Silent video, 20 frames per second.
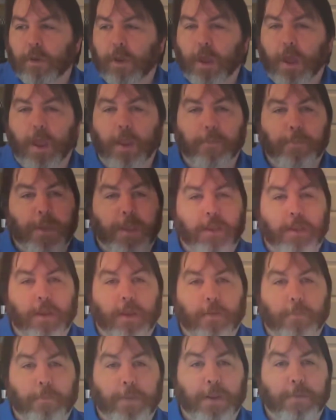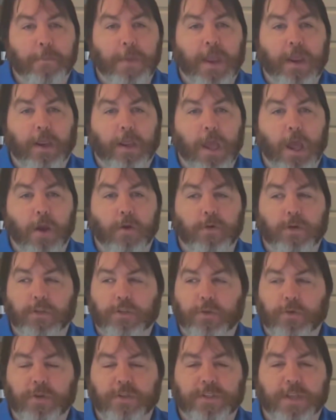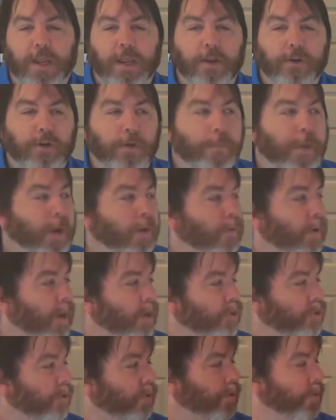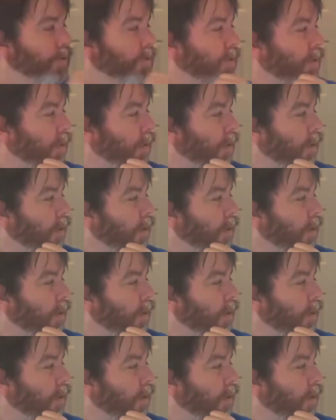I pick my account. As soon as I enter my credentials,